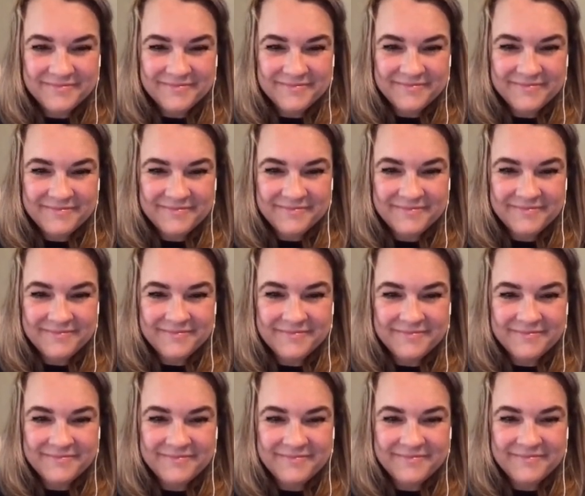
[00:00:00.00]

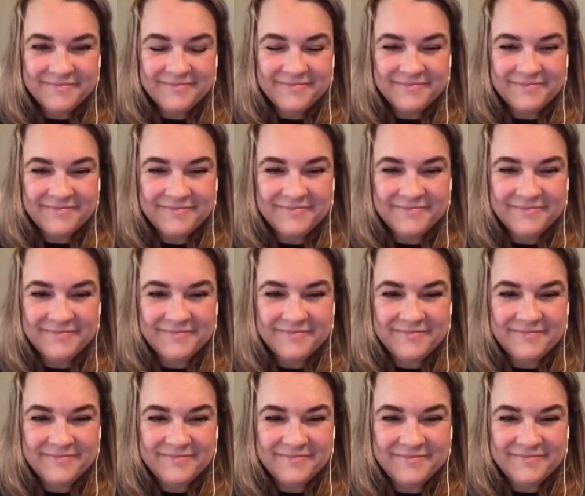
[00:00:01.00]

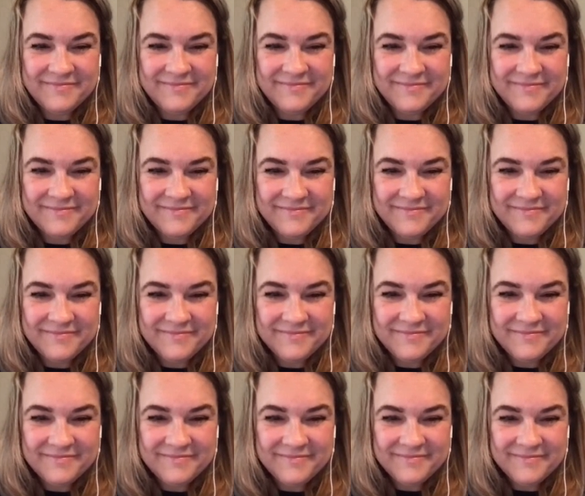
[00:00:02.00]

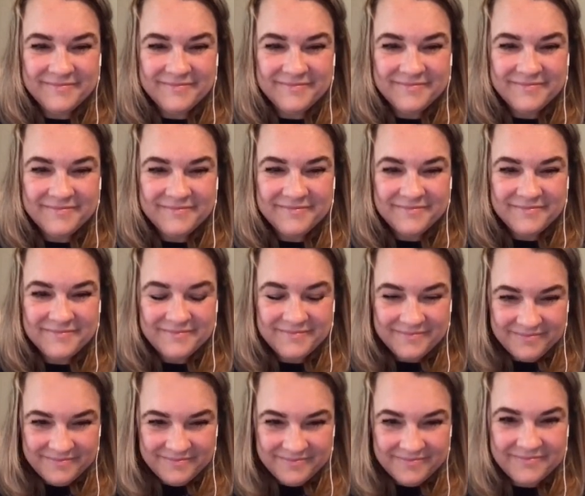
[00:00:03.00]

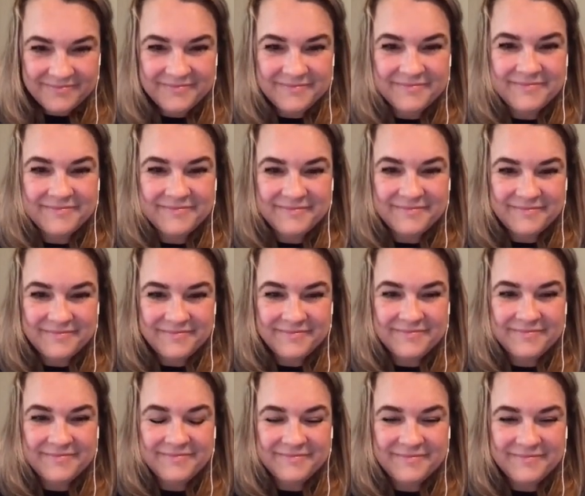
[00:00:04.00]

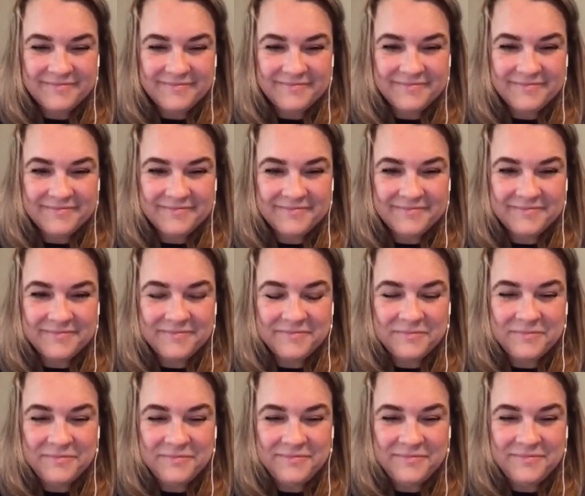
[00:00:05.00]

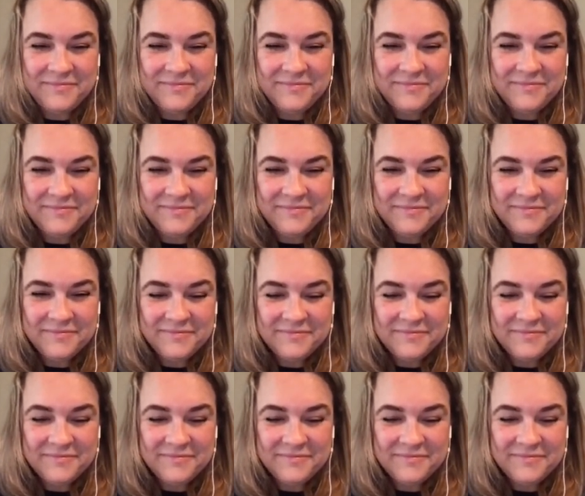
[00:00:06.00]
(not speaking)